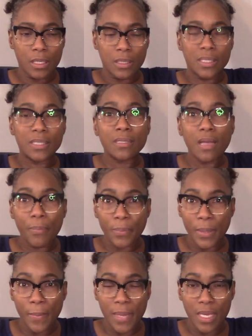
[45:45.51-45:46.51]

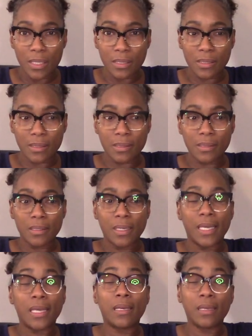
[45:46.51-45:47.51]
supplements
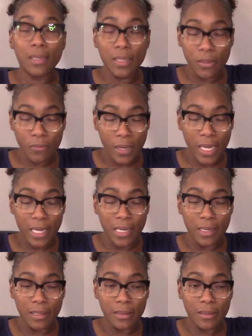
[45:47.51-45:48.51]
anyway,
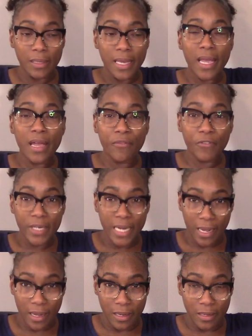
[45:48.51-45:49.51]
every
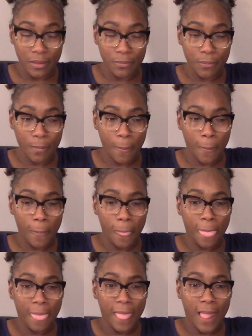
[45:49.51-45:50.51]
day.
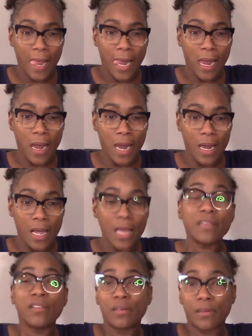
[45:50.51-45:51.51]
Uh,
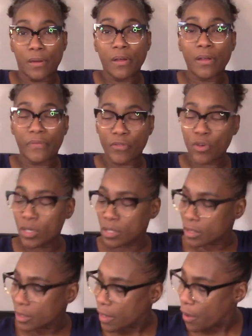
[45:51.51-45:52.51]
you know, of
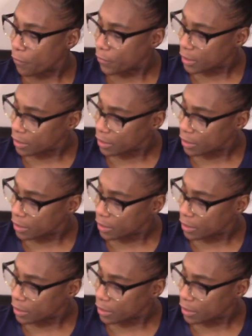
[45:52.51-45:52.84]
course, along with